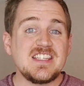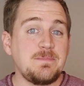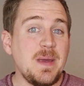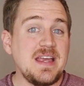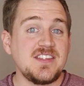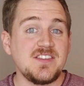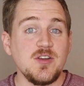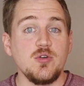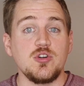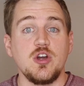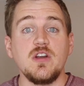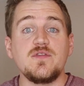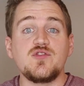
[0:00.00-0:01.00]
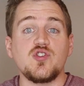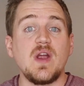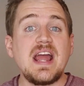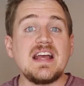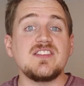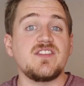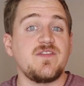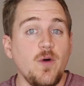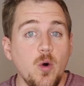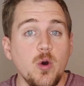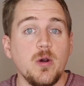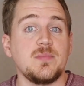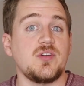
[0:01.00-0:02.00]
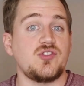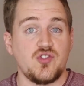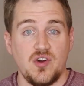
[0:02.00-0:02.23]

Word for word: Space Stone could have transformed